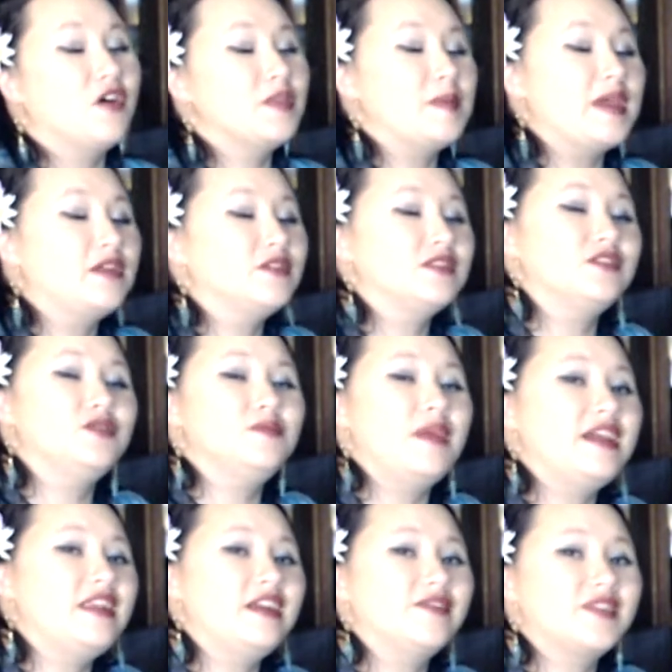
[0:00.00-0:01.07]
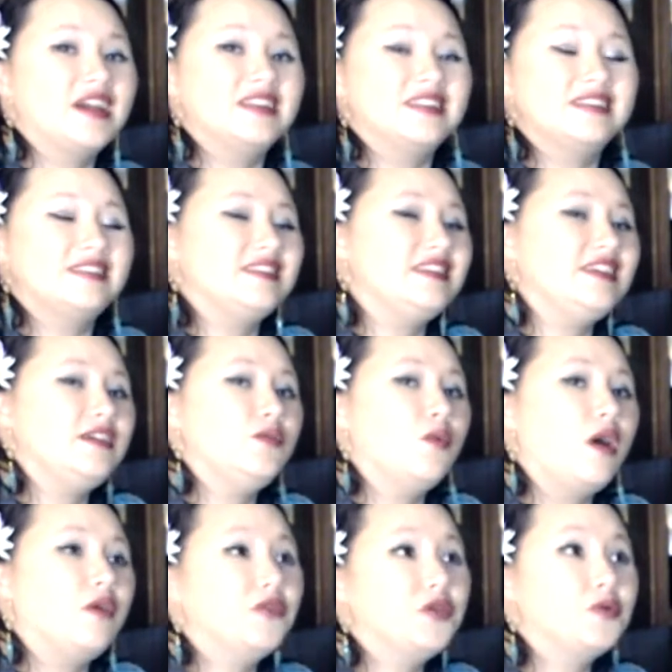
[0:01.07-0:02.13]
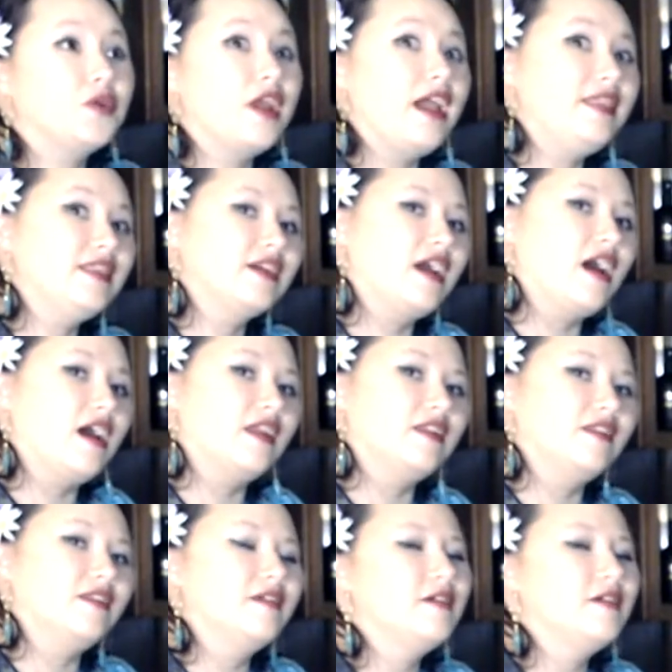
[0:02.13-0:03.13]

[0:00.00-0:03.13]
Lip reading: the panels that you might not have gotten to see while you were at the con.